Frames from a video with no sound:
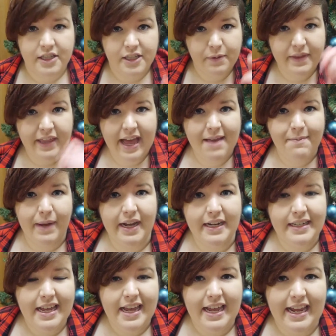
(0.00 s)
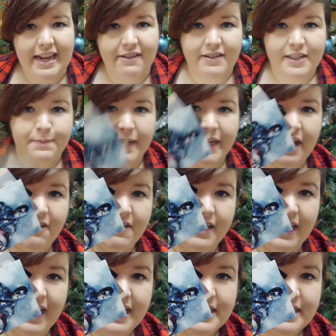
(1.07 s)
So with that in mind, here is my
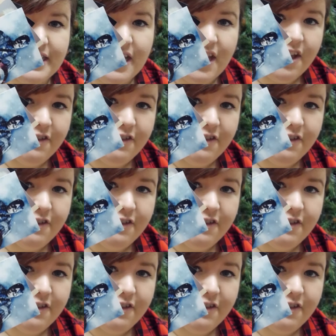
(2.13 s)
current list